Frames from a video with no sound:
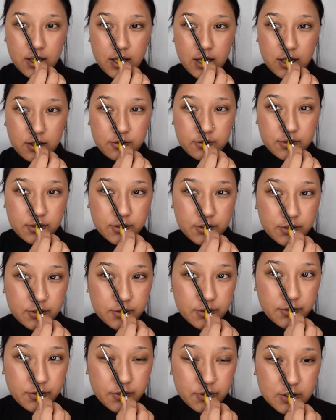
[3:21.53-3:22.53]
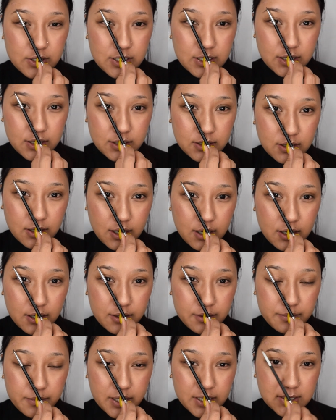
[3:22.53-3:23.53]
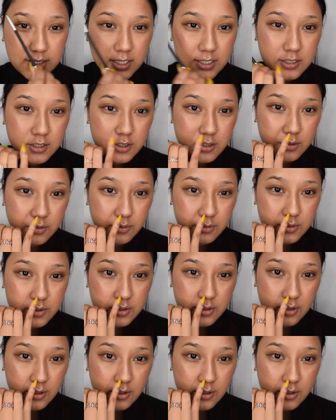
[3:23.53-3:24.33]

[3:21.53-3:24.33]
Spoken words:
I don't know if you can make sense. So